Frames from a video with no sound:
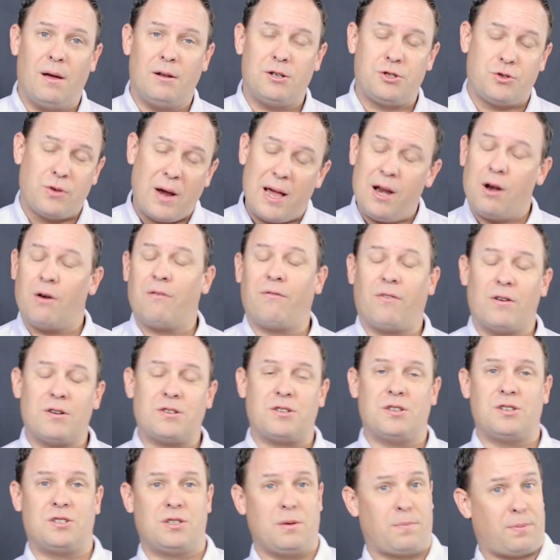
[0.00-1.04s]
trader
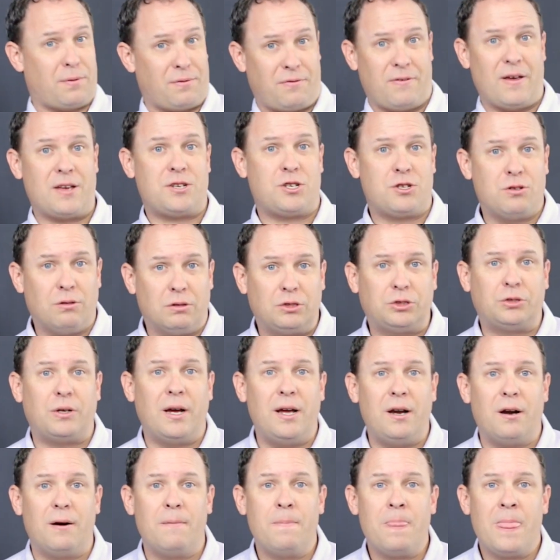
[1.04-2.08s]
versus the professional
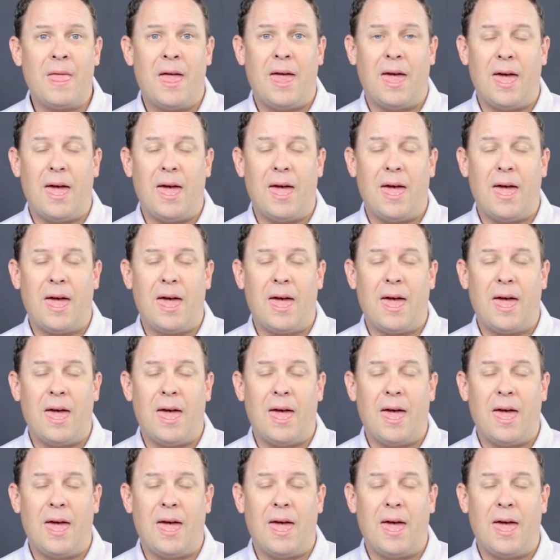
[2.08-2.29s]
trader